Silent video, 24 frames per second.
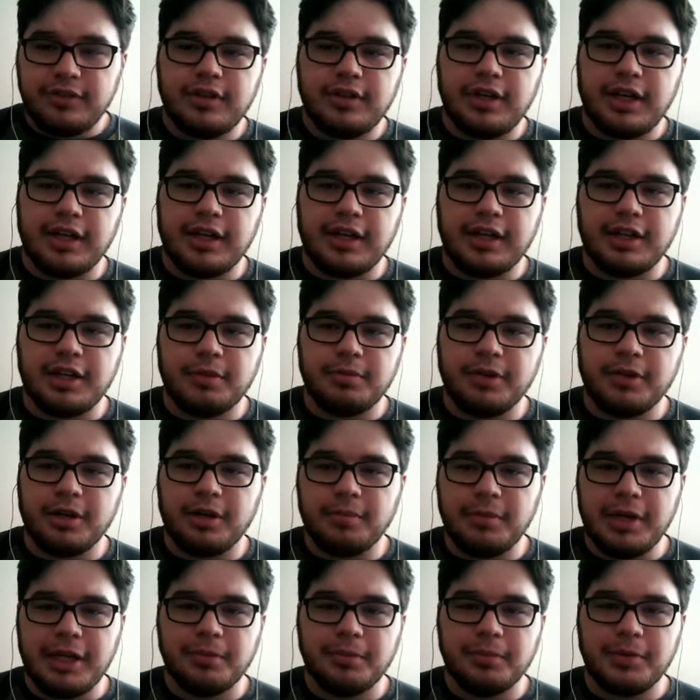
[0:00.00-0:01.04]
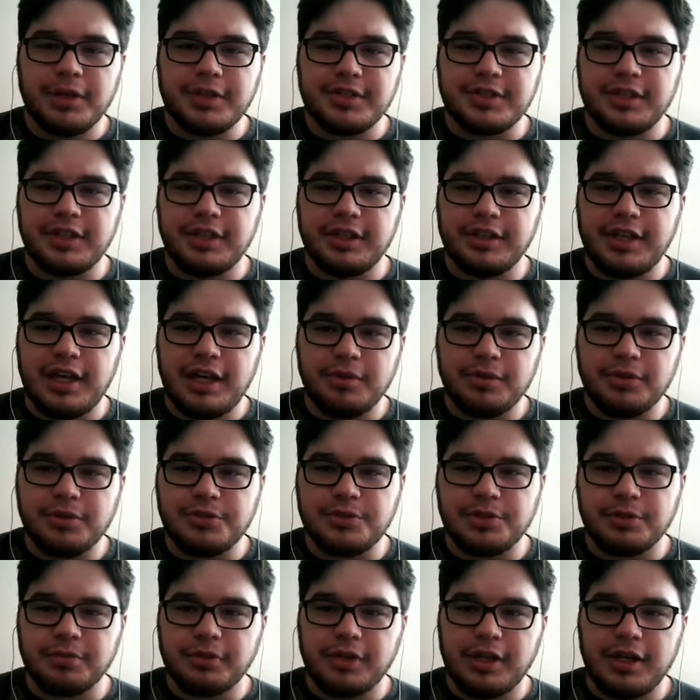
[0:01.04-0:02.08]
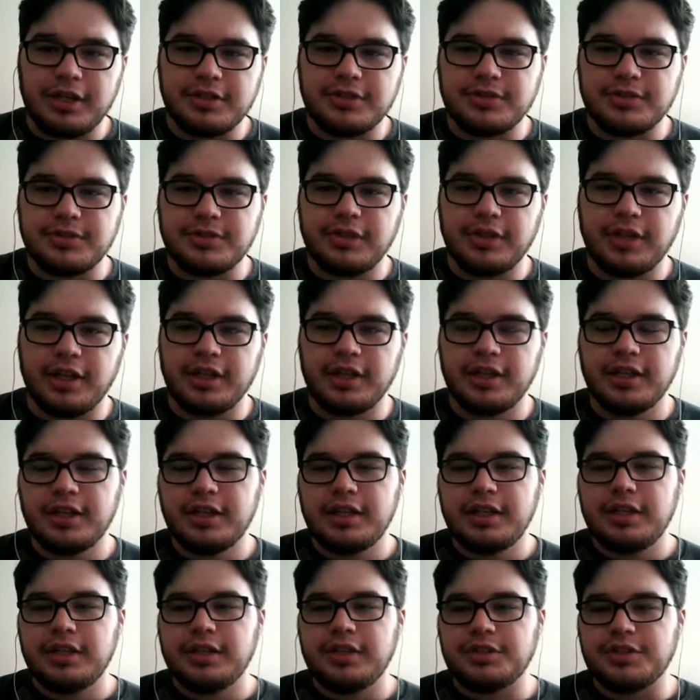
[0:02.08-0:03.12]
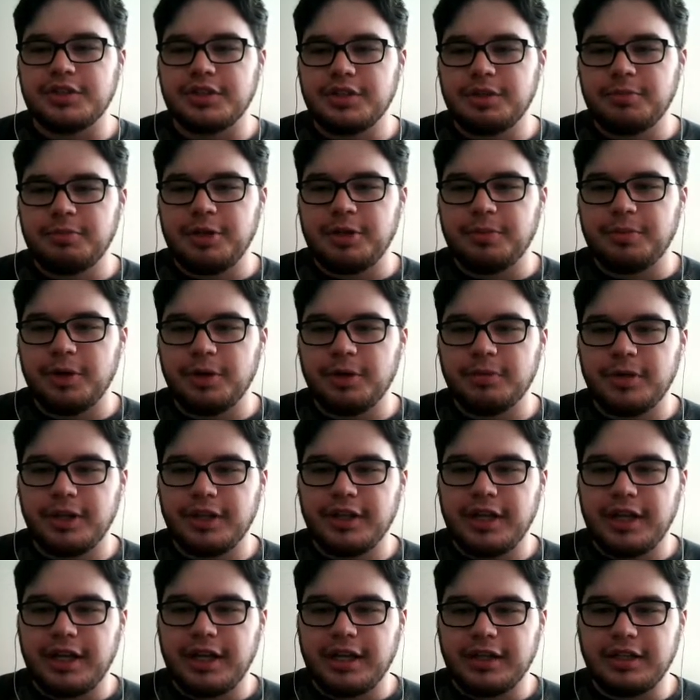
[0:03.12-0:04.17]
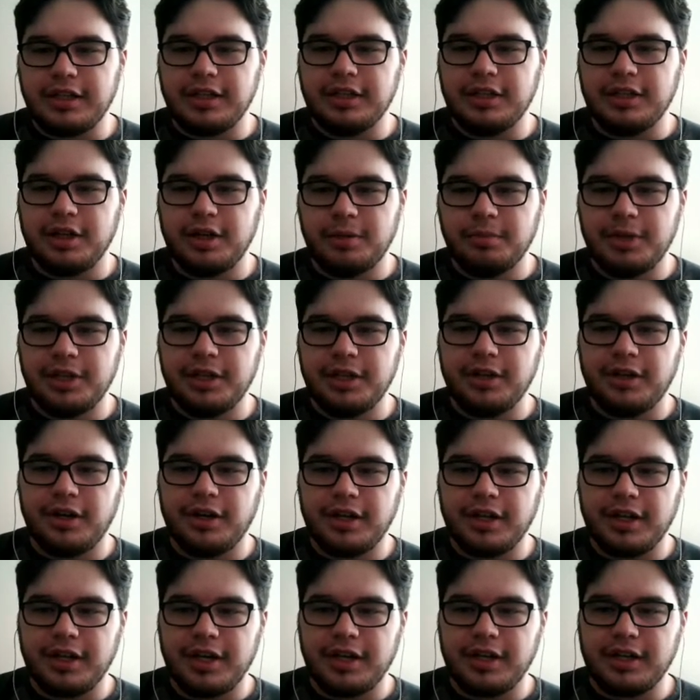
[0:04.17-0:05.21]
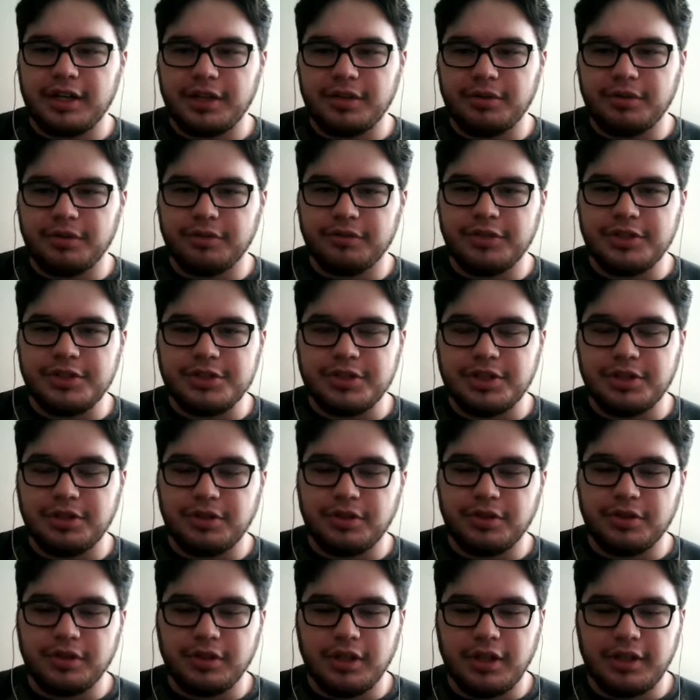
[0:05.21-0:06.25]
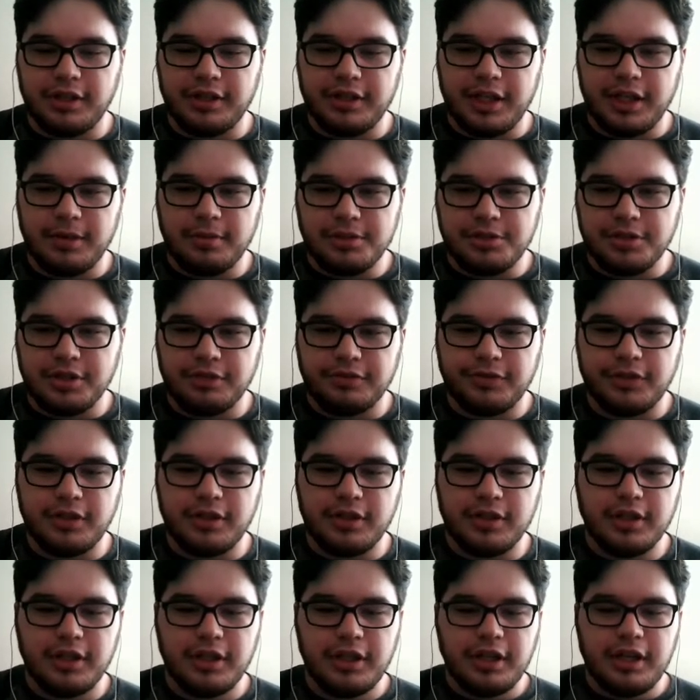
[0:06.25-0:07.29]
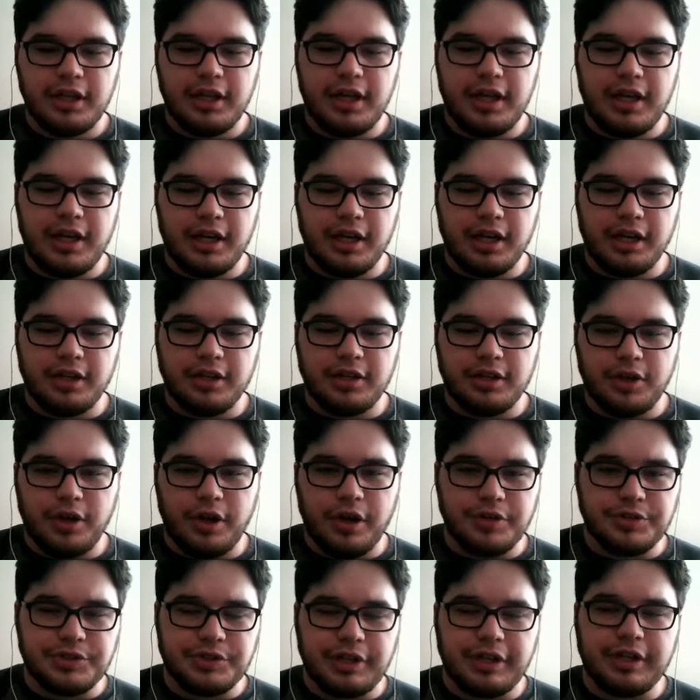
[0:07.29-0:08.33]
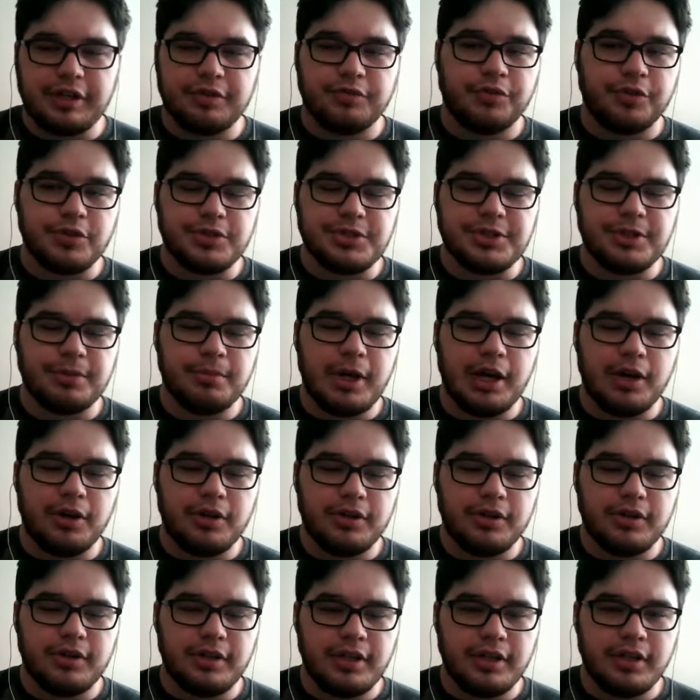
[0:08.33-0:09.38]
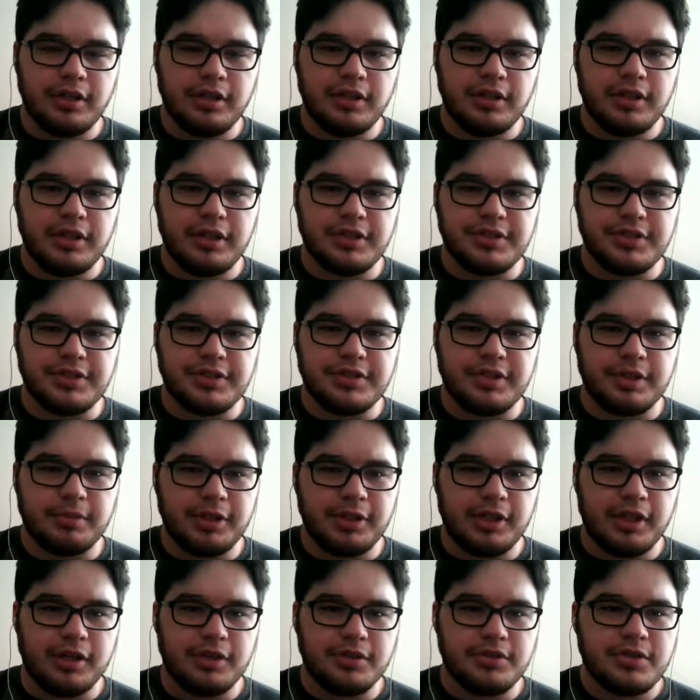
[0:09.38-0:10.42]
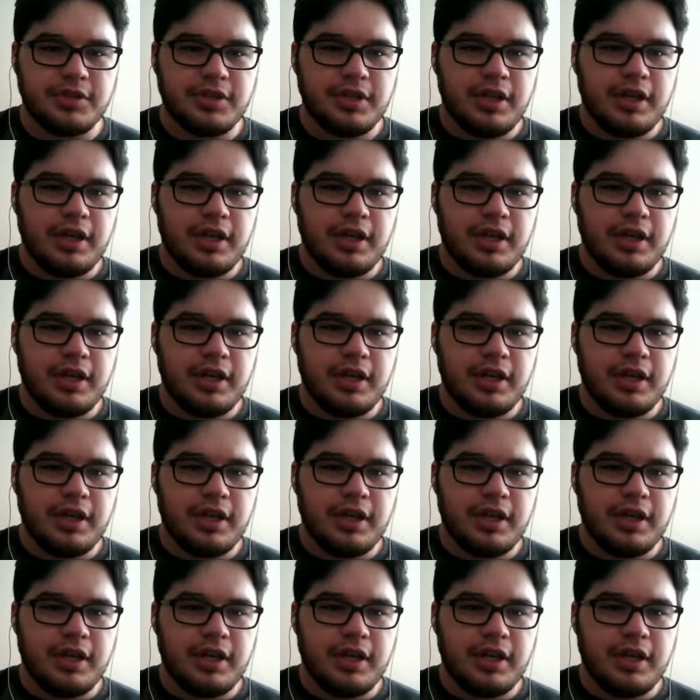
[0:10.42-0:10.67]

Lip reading: I can come in on Mandibuzz and hit that with a Triple Axel. So like, there's a good bit of Pokemon that I can come in on and kind of get a revenge kill or a lot of damage off on. And also I could force him out and into something else.